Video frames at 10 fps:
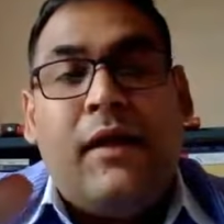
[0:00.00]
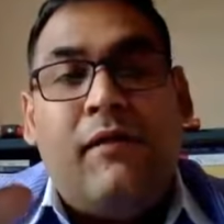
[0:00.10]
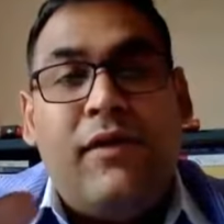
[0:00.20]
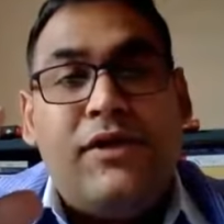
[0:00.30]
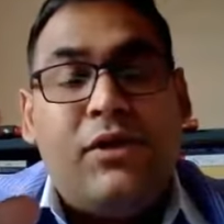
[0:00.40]

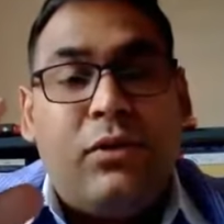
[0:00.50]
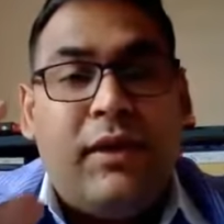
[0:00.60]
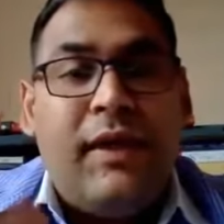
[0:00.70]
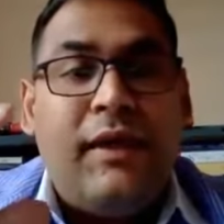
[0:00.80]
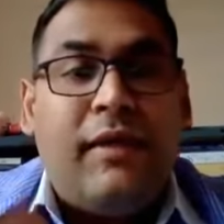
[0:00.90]
which you
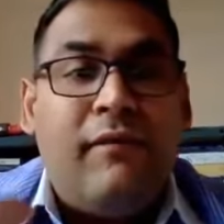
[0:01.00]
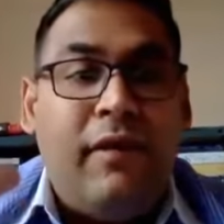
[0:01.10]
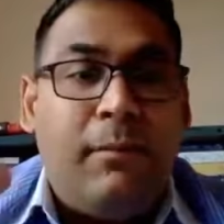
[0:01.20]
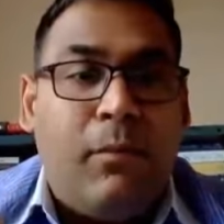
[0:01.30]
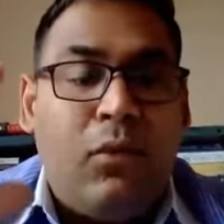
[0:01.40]
think
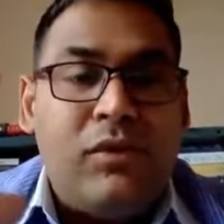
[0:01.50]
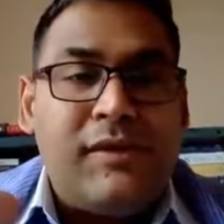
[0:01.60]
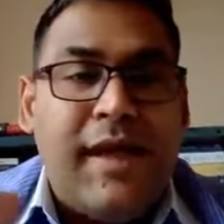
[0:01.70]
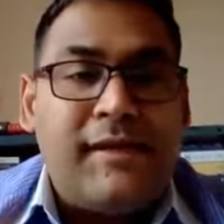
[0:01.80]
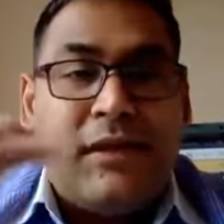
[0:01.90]
will
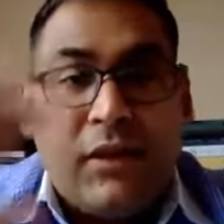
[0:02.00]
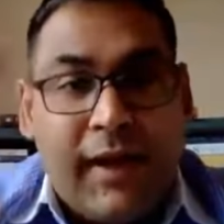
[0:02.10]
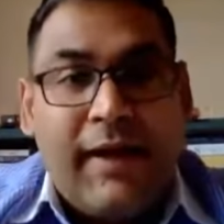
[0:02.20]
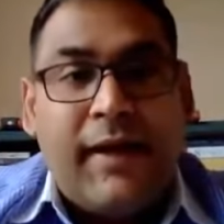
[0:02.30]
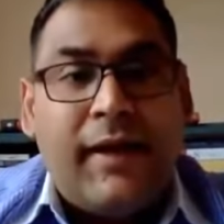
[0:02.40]
pose as a
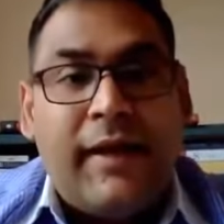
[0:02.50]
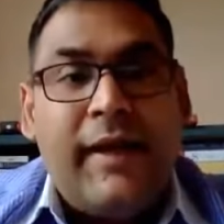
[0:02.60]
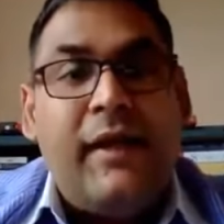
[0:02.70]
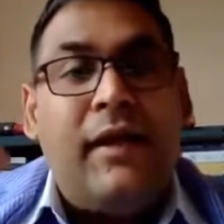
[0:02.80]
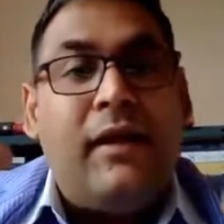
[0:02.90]
threat
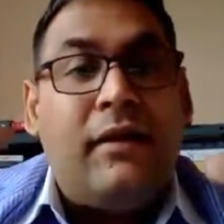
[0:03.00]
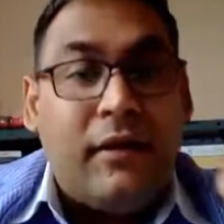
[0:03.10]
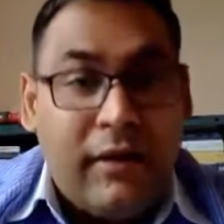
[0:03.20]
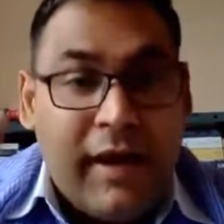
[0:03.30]
in